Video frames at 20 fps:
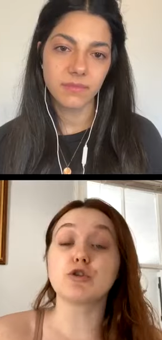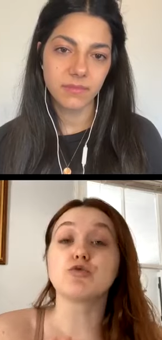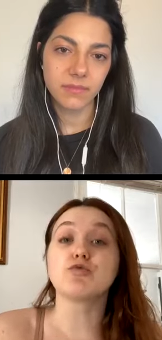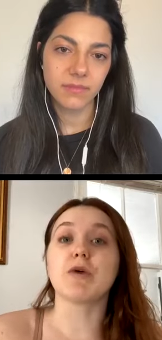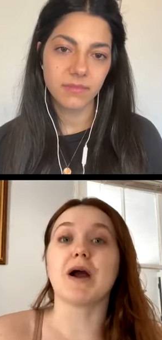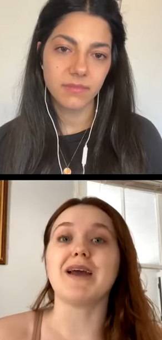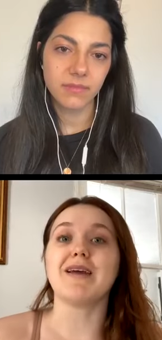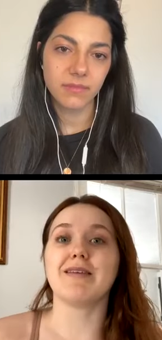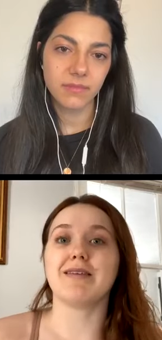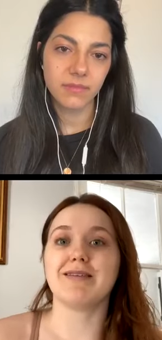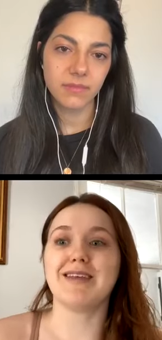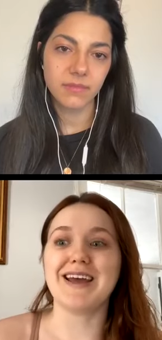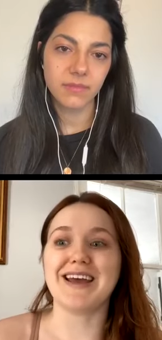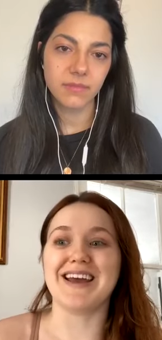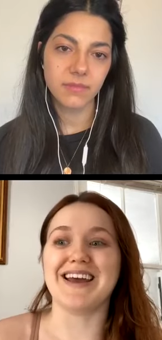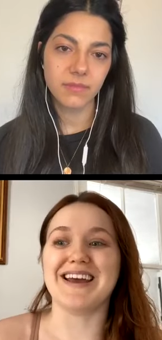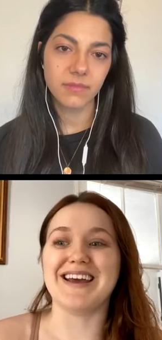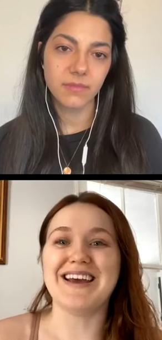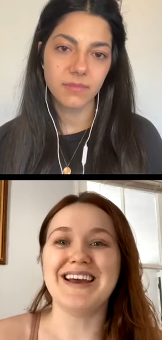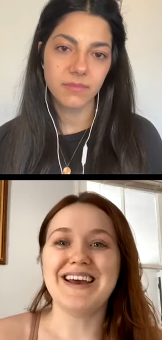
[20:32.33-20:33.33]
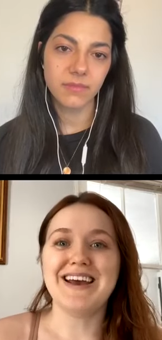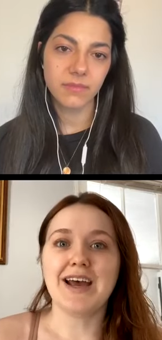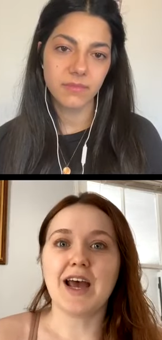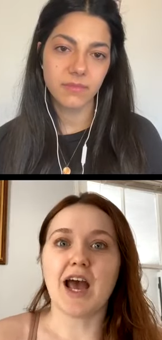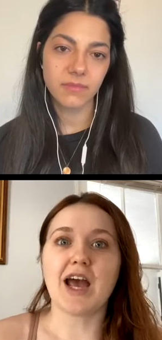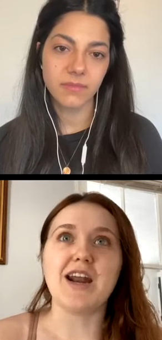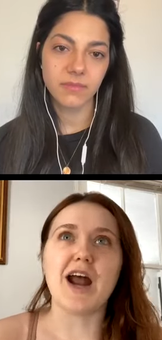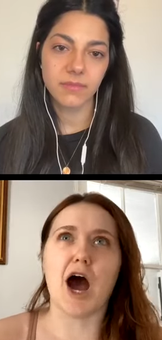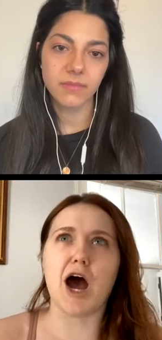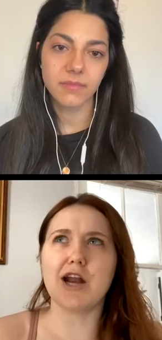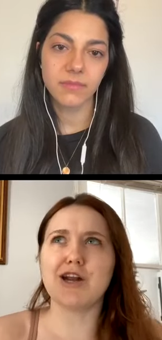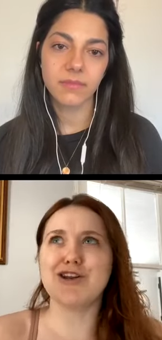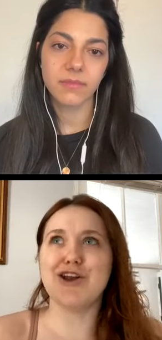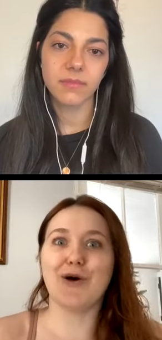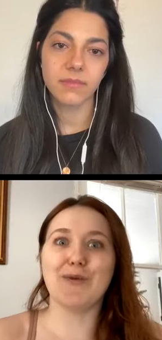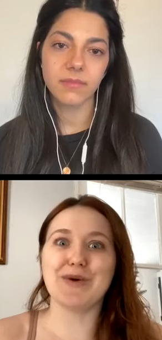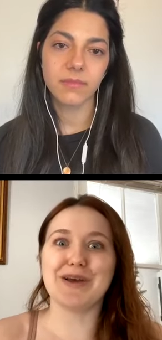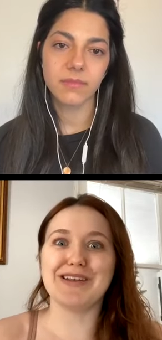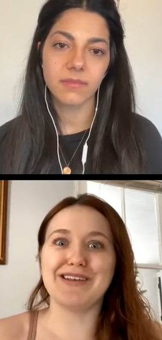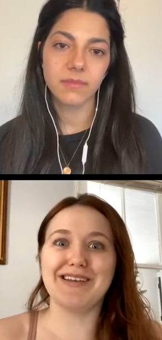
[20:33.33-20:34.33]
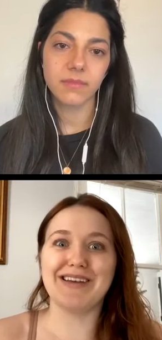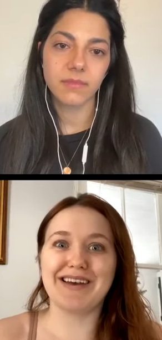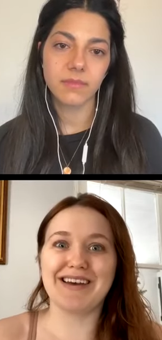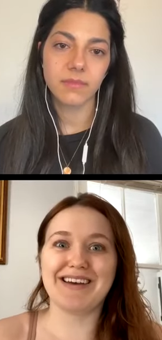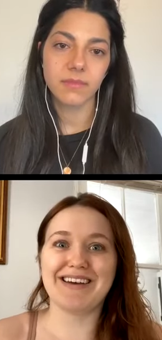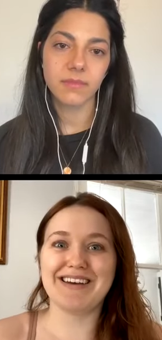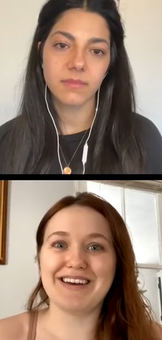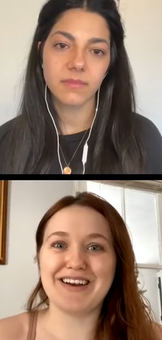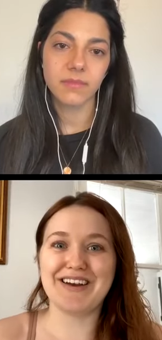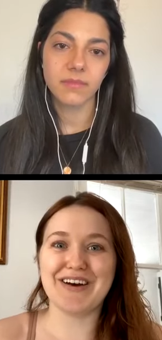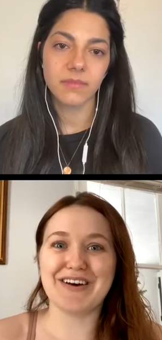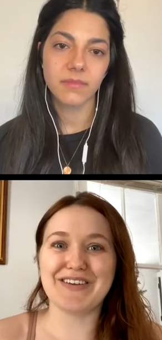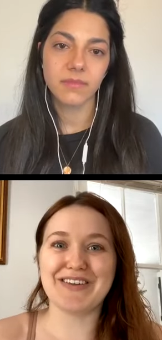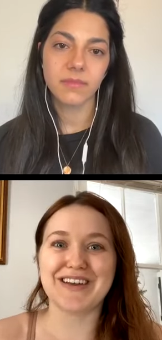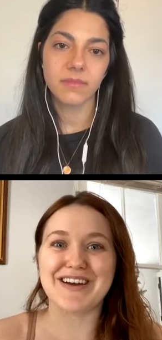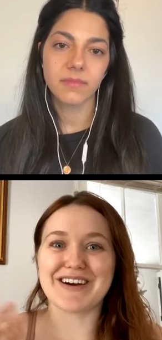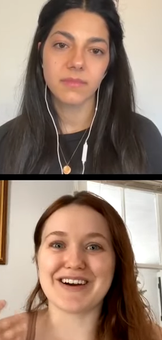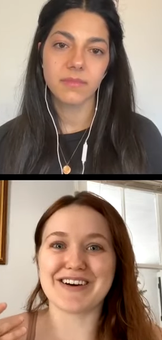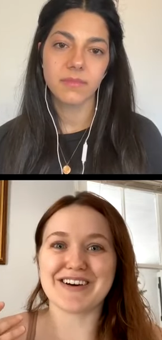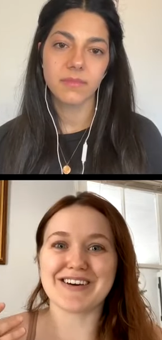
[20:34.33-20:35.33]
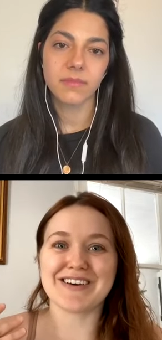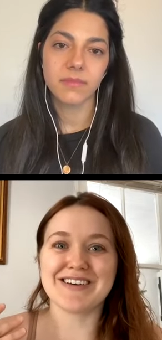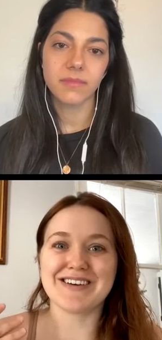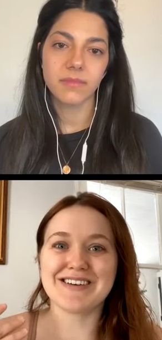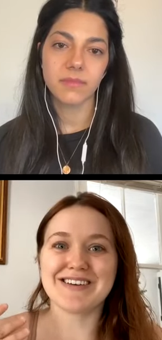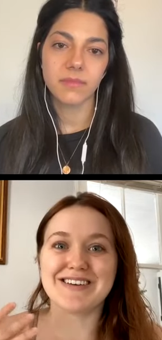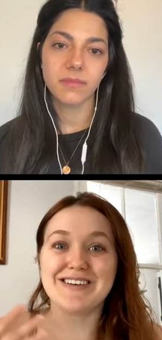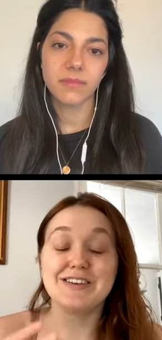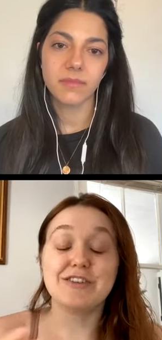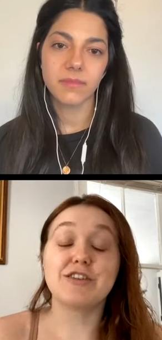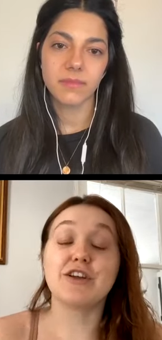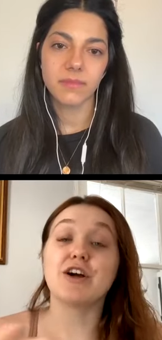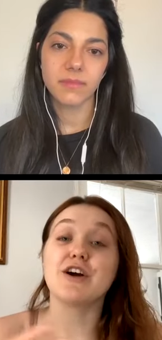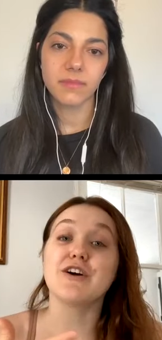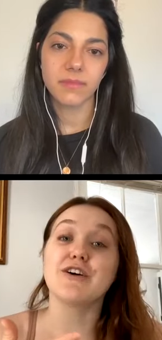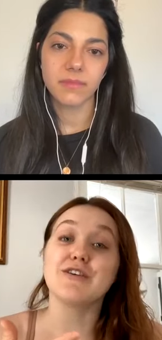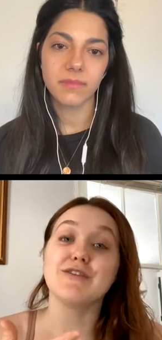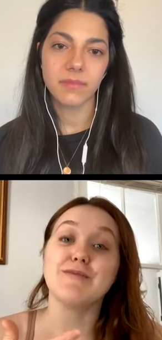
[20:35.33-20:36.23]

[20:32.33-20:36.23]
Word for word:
Speaker 1: the right thing and unknowingly you know they're they're